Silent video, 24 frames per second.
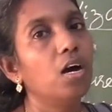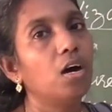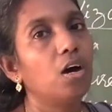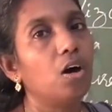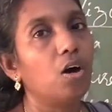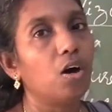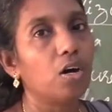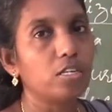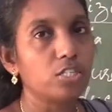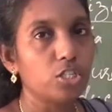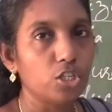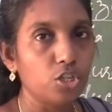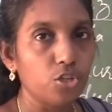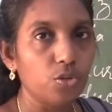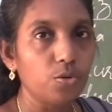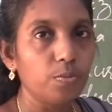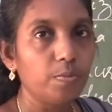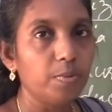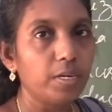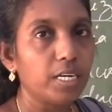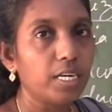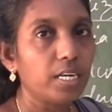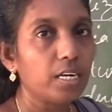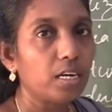or
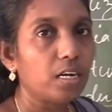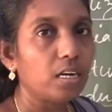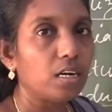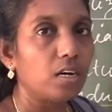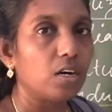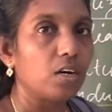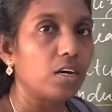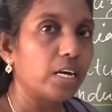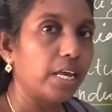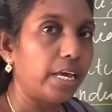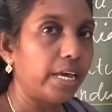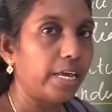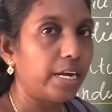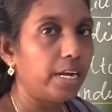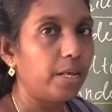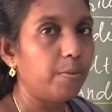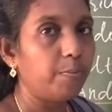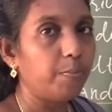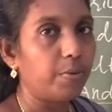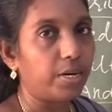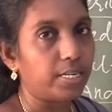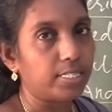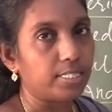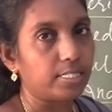tuber or any
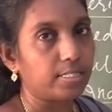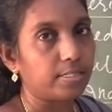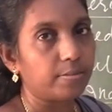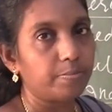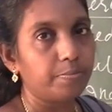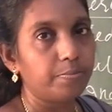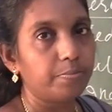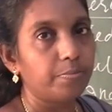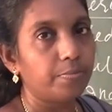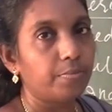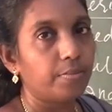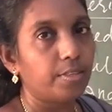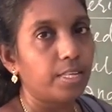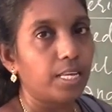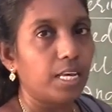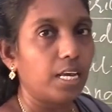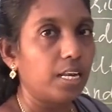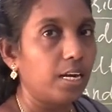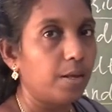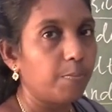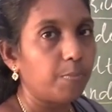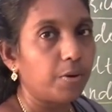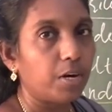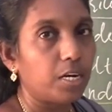part
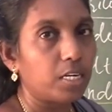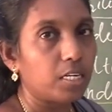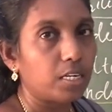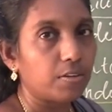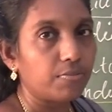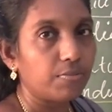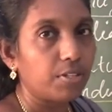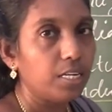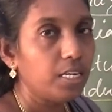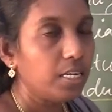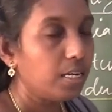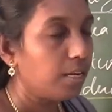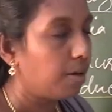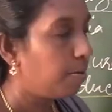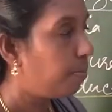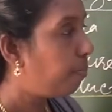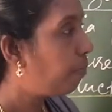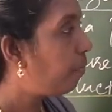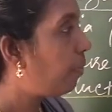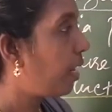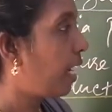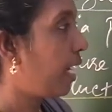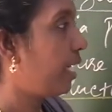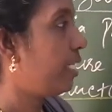of the
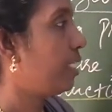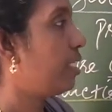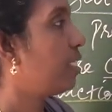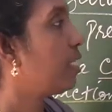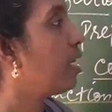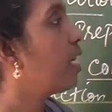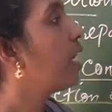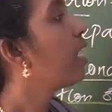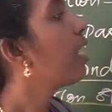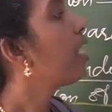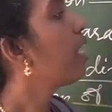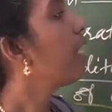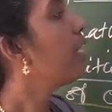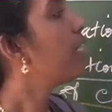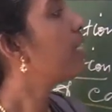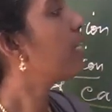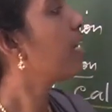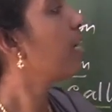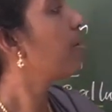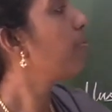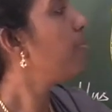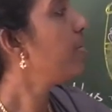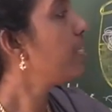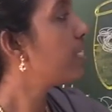plant. It
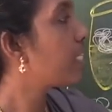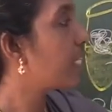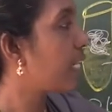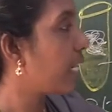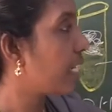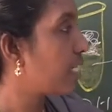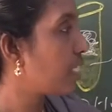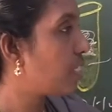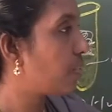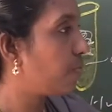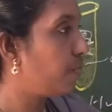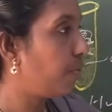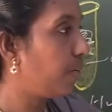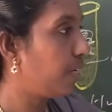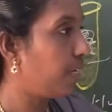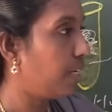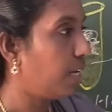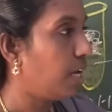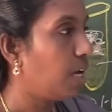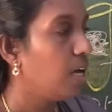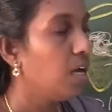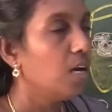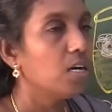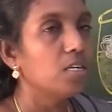can be transferred.
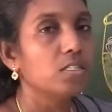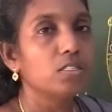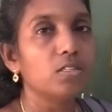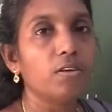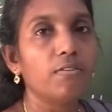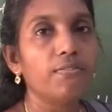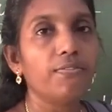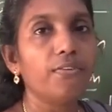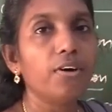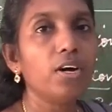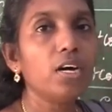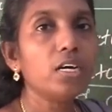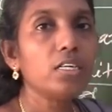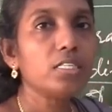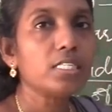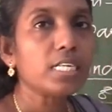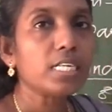So, for